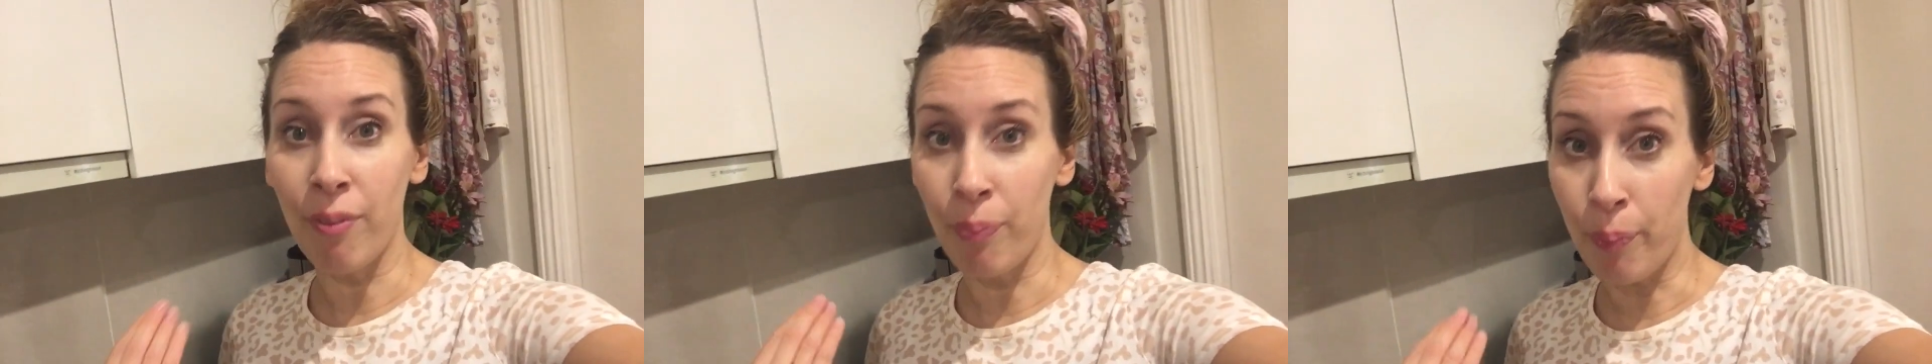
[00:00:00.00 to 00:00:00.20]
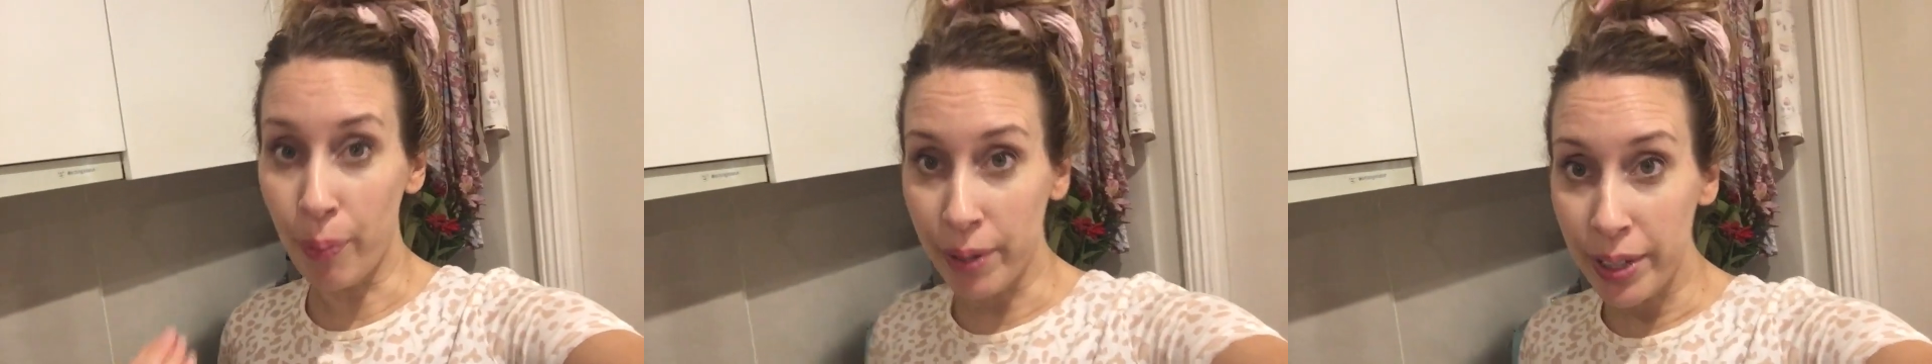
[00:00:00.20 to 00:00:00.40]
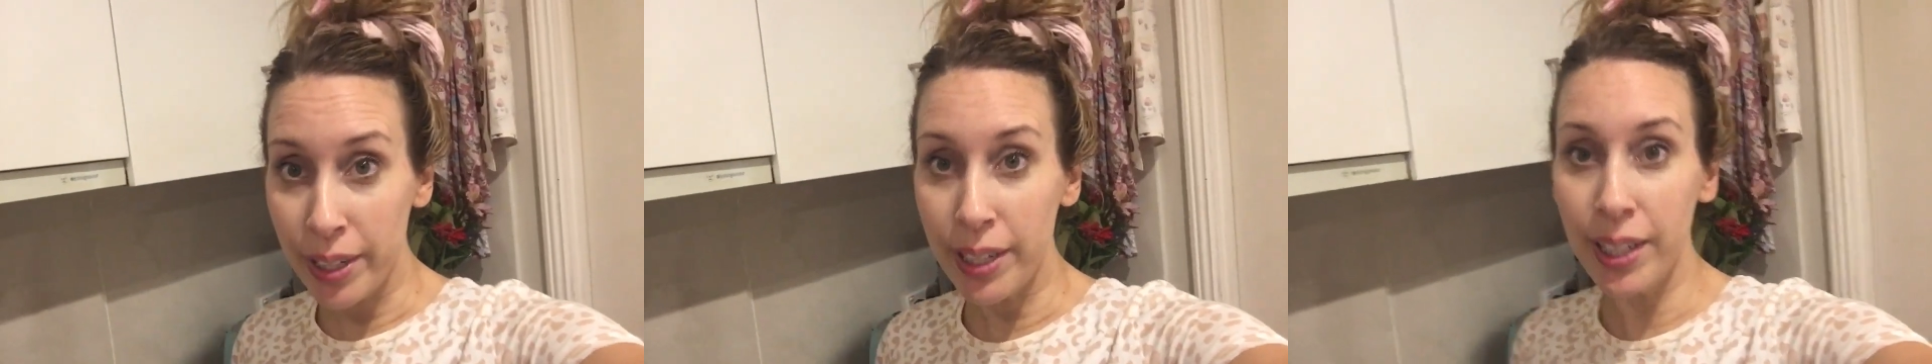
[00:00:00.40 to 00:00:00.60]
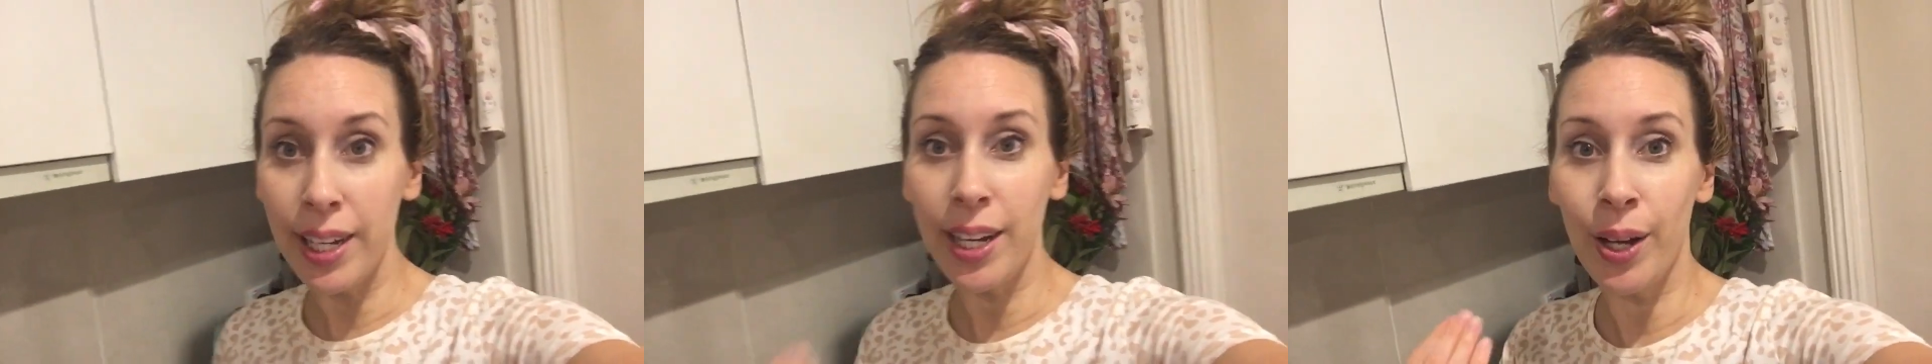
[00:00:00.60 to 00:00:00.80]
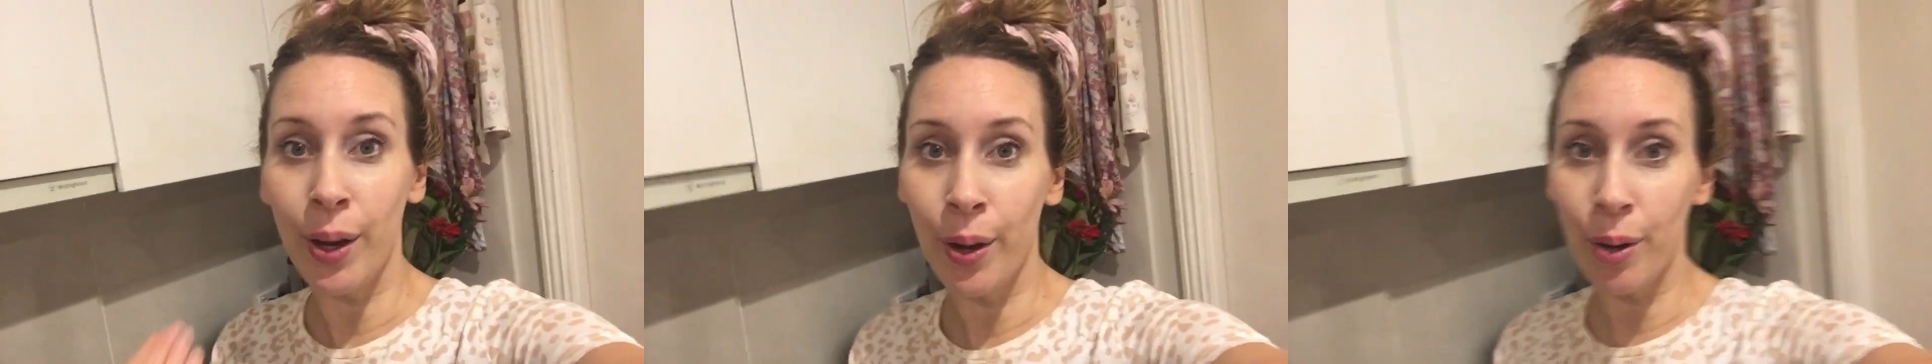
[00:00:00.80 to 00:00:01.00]
boiling
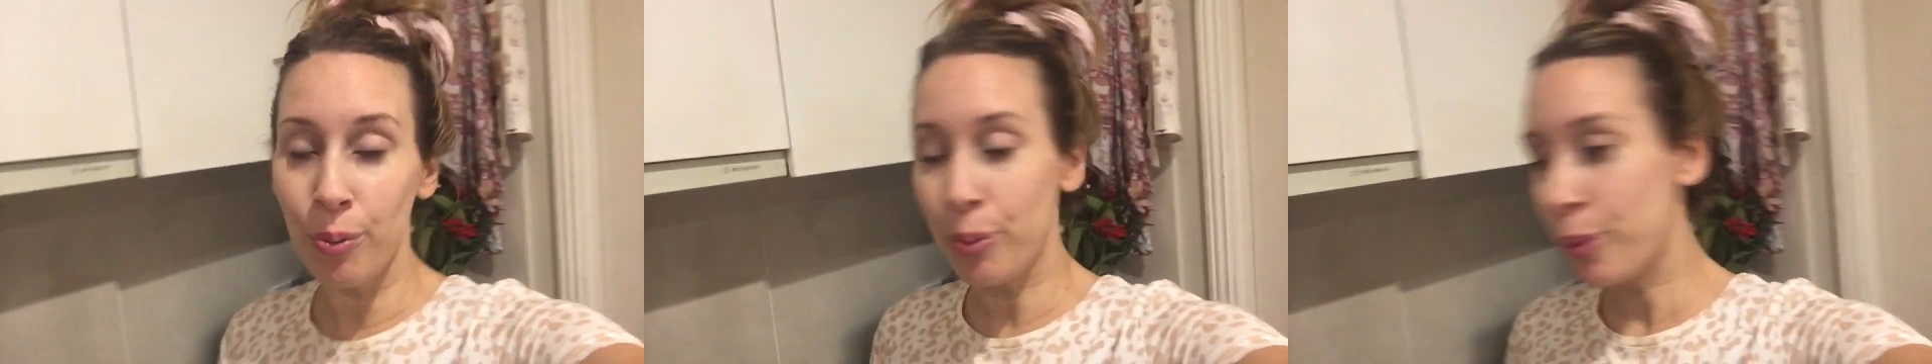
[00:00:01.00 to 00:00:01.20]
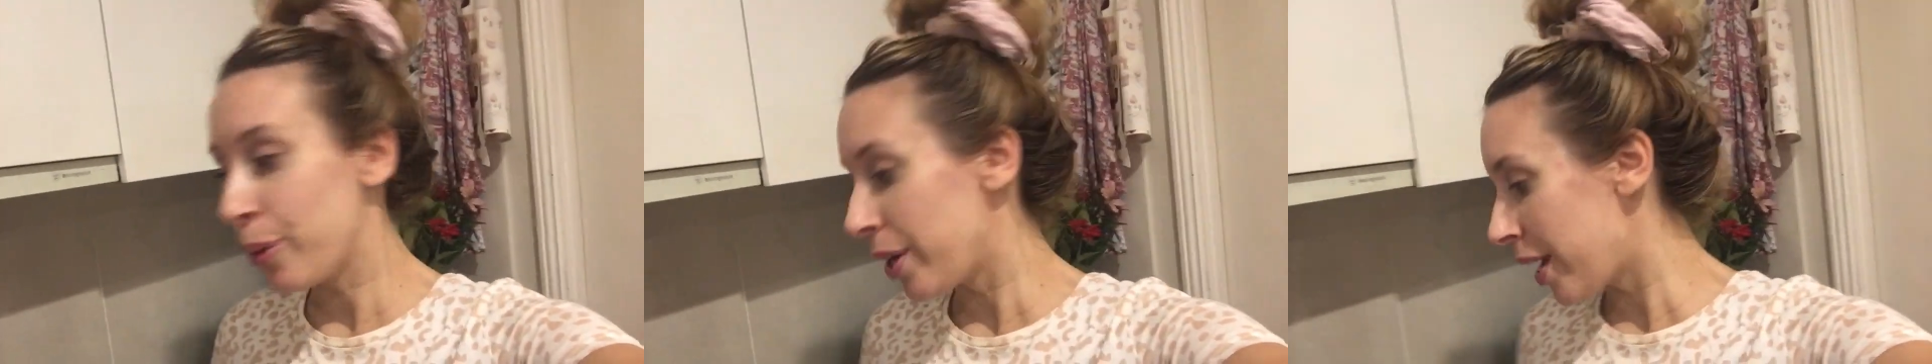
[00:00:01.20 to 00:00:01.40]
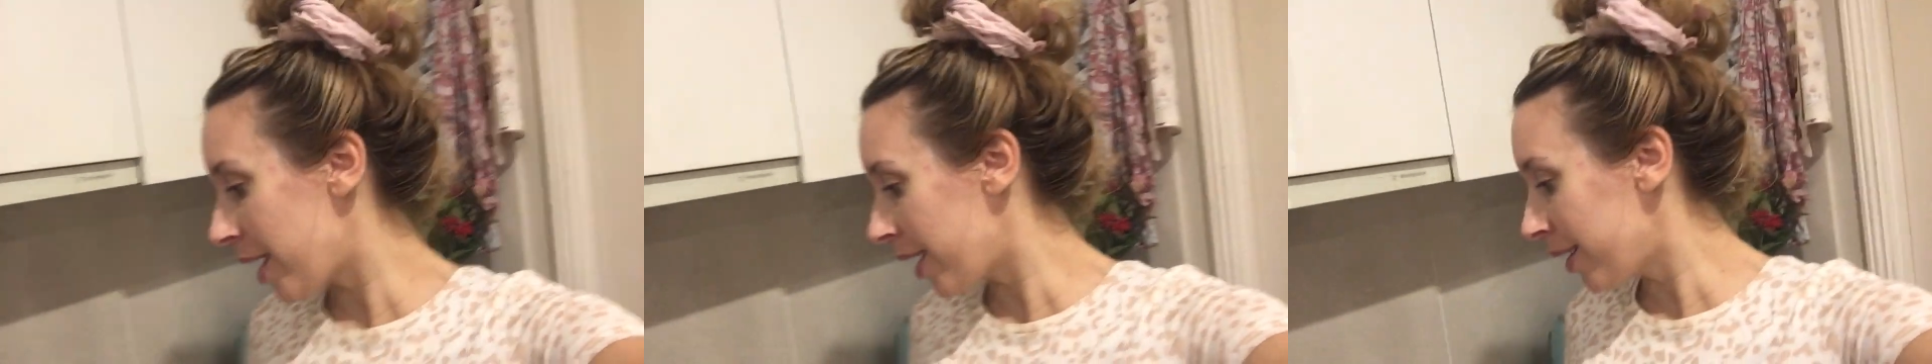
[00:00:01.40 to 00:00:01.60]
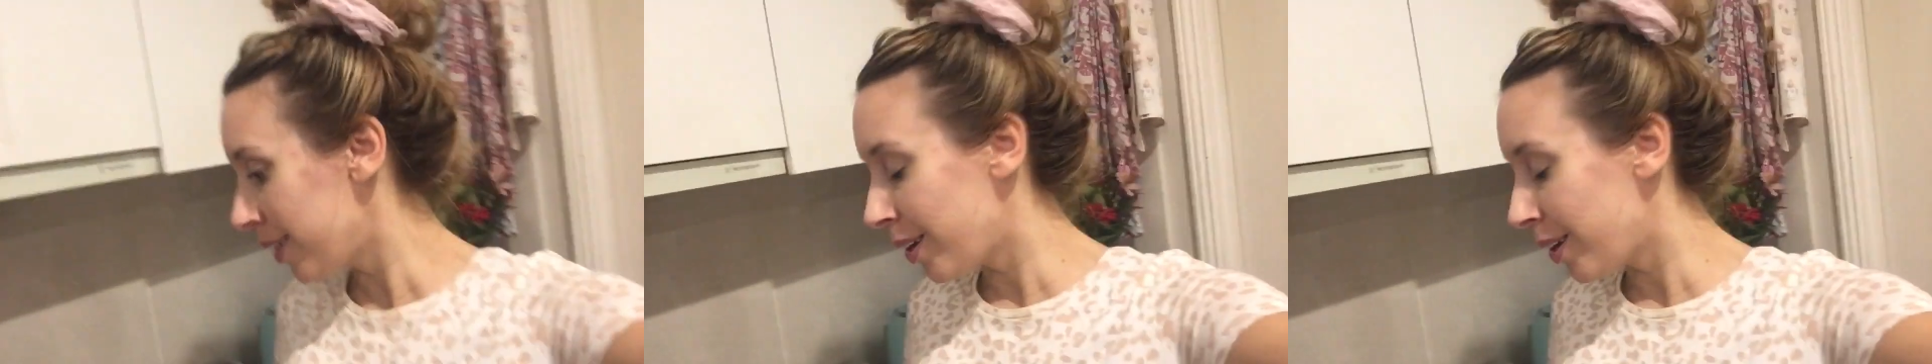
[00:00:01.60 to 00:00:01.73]
hot water